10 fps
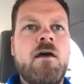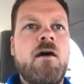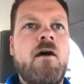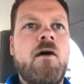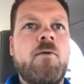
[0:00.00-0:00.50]

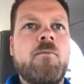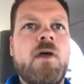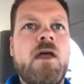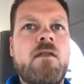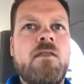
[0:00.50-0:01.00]

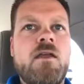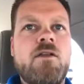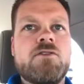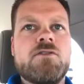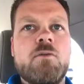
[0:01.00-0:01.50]
And
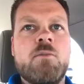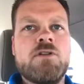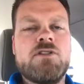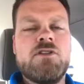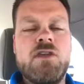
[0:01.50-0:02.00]
then
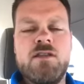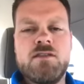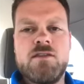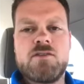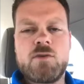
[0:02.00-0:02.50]
once you get
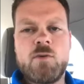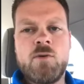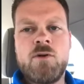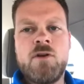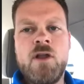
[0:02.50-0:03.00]
to the
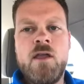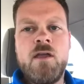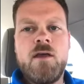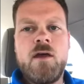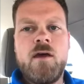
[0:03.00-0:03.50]
store,
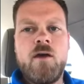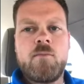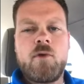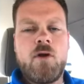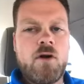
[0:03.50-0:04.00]

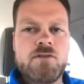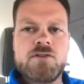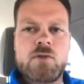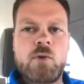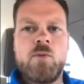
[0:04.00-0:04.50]
call the
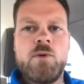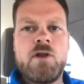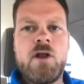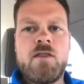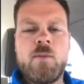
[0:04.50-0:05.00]
store when
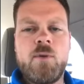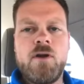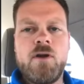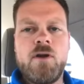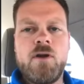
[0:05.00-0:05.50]
you're at the
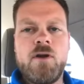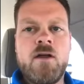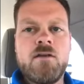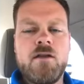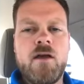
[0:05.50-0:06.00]
parking lot.
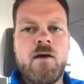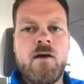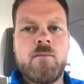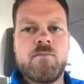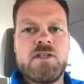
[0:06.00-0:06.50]

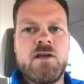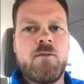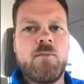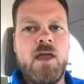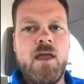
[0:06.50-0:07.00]
Tell
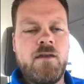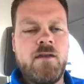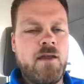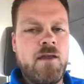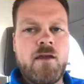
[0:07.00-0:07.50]
them, hey,
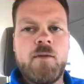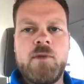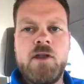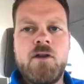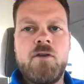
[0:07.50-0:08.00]
I'm
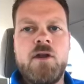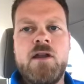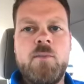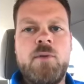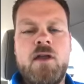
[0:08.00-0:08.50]
here ready
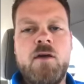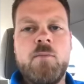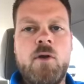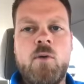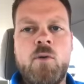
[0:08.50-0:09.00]
to pick up
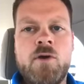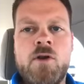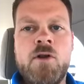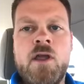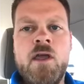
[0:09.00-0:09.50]
my
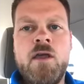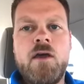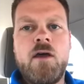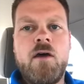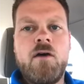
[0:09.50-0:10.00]
order.
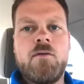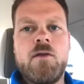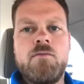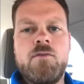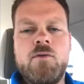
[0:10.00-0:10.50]

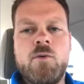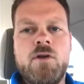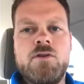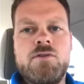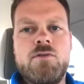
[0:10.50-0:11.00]
If you
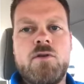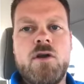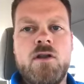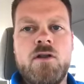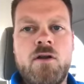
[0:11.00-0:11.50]
want to do
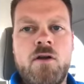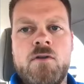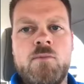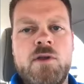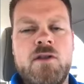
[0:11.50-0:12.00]
credit
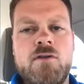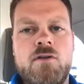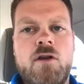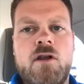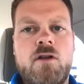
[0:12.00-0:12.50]
card, we can do
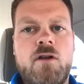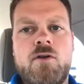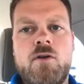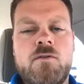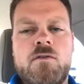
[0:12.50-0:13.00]
credit card
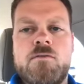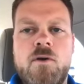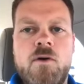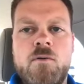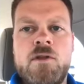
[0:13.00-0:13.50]
over the
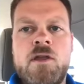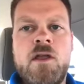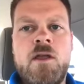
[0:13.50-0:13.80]
phone.